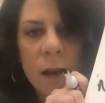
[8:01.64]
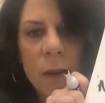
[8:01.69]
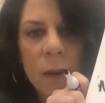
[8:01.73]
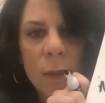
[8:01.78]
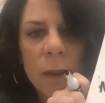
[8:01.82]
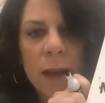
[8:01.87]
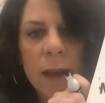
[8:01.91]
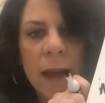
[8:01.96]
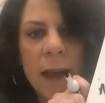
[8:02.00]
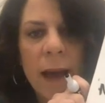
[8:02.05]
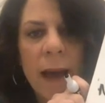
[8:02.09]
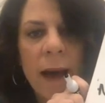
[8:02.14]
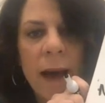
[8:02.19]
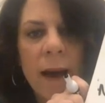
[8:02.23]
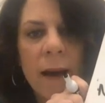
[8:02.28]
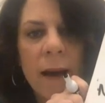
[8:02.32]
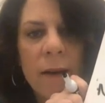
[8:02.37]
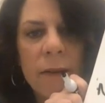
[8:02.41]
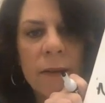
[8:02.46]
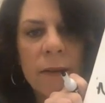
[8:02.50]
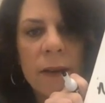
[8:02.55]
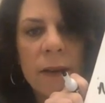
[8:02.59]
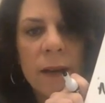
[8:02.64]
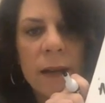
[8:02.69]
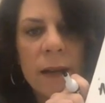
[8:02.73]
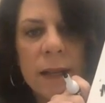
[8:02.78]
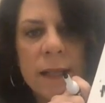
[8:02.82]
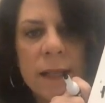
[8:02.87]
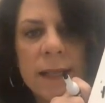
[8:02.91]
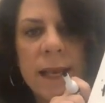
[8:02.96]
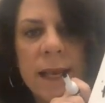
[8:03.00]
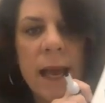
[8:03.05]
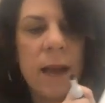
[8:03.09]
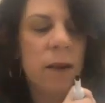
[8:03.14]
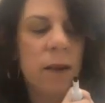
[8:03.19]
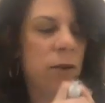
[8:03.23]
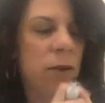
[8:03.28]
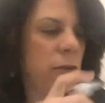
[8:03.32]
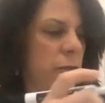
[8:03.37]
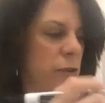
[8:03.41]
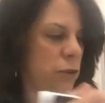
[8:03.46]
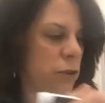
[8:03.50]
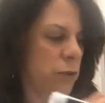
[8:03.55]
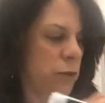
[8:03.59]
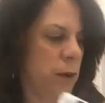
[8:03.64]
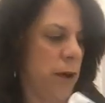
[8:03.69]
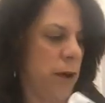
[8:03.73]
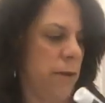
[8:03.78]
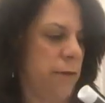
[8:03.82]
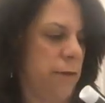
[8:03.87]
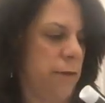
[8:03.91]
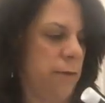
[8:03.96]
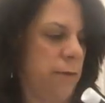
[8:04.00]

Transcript: we have 10 over 12.